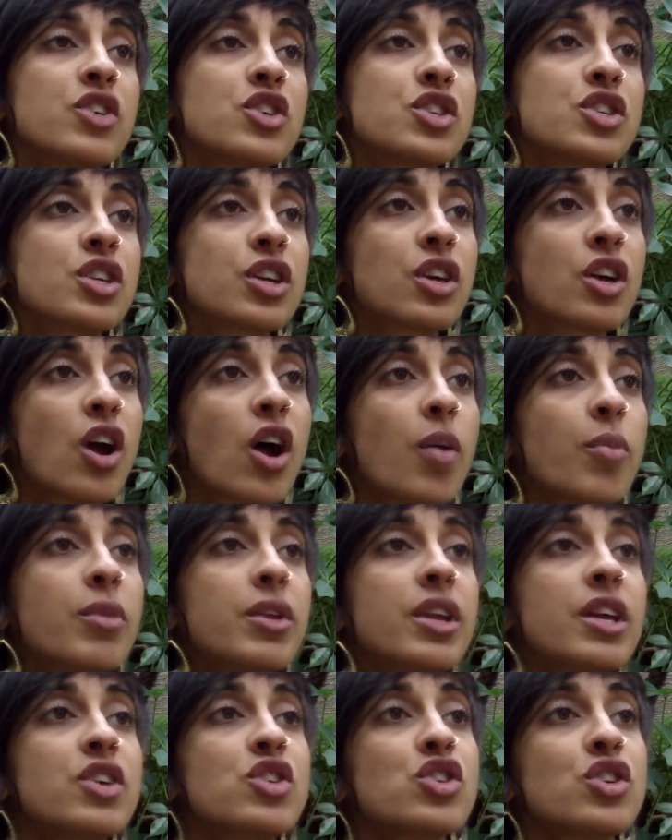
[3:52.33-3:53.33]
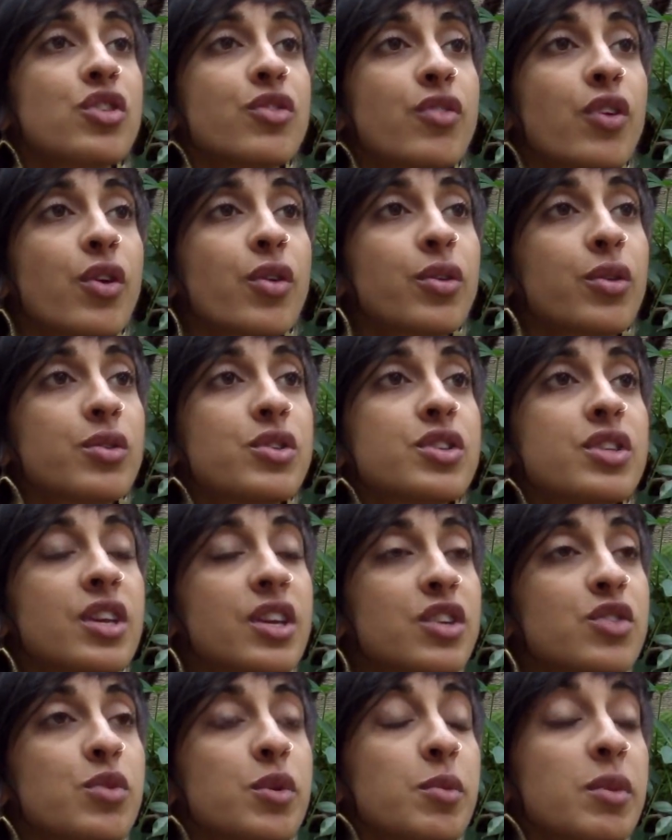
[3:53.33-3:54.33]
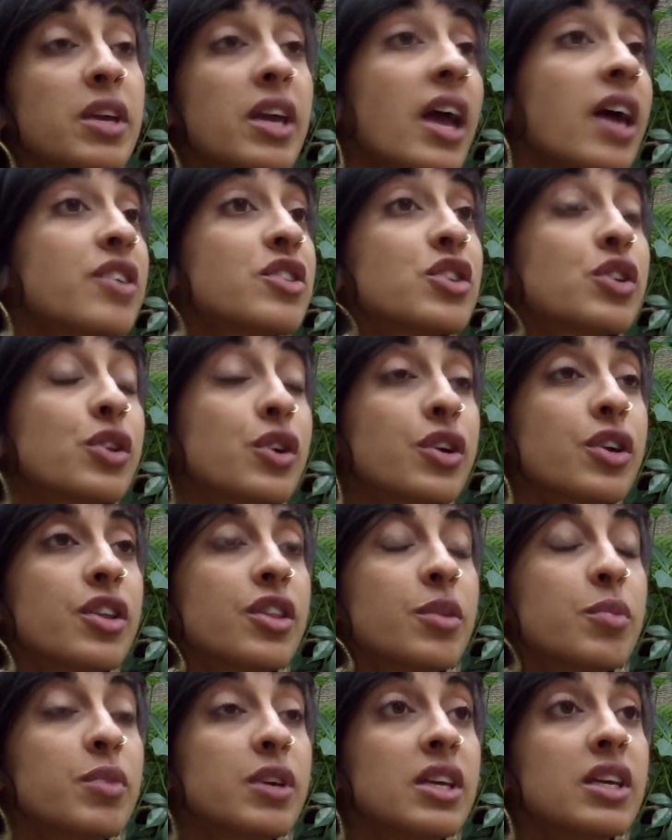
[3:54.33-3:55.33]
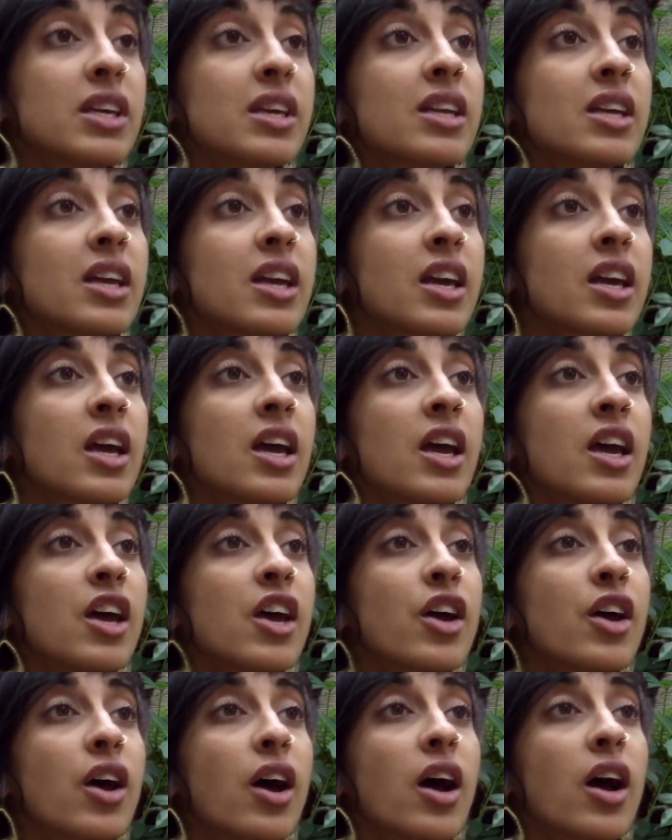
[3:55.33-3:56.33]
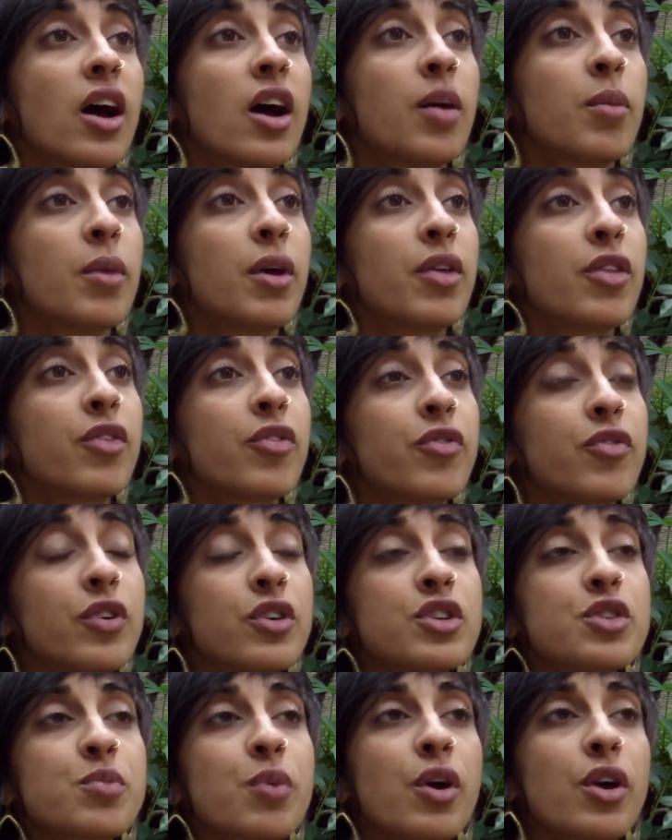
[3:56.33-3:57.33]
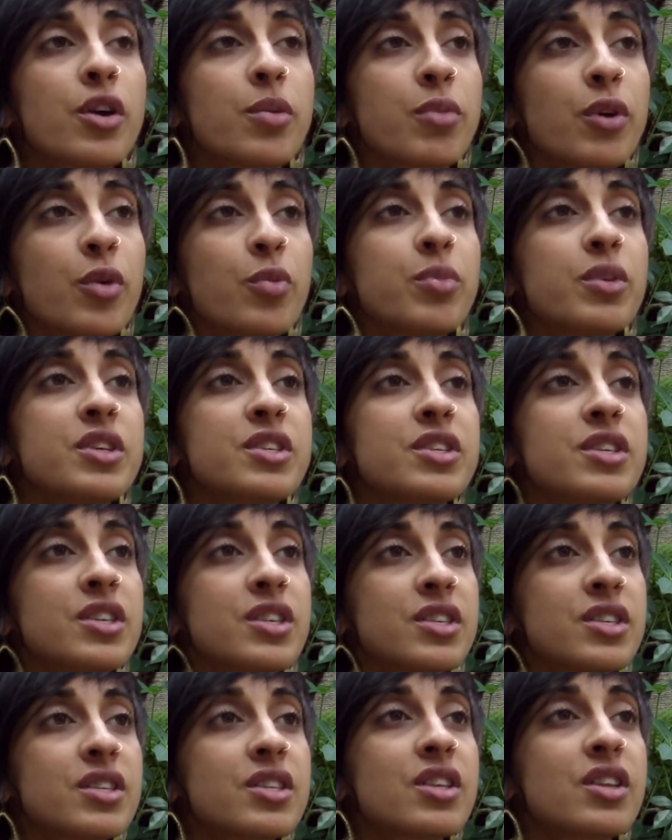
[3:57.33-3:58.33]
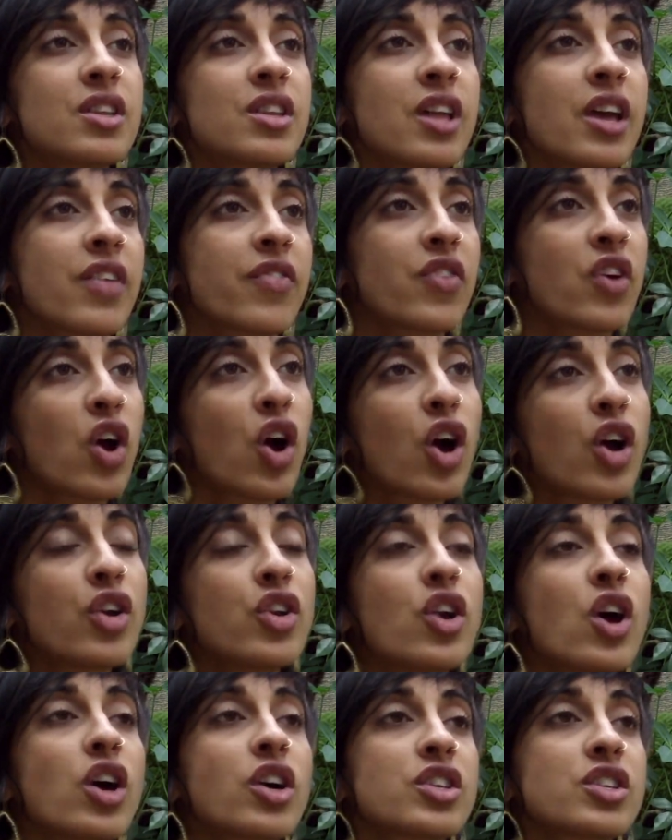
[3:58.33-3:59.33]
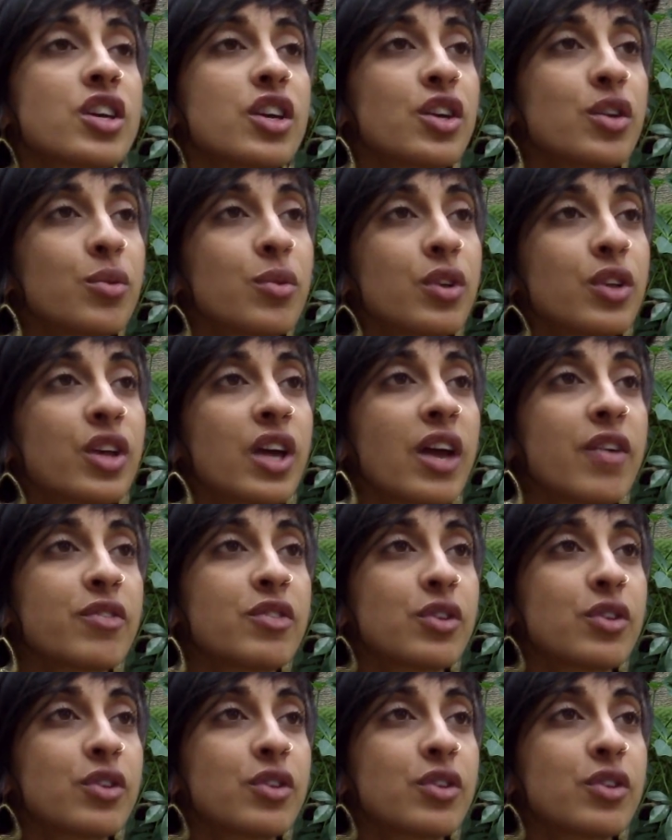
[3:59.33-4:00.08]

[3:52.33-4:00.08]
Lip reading: Just a combination of all those things we began to learn in the beginning. The first part about business, like the hard knocks that you really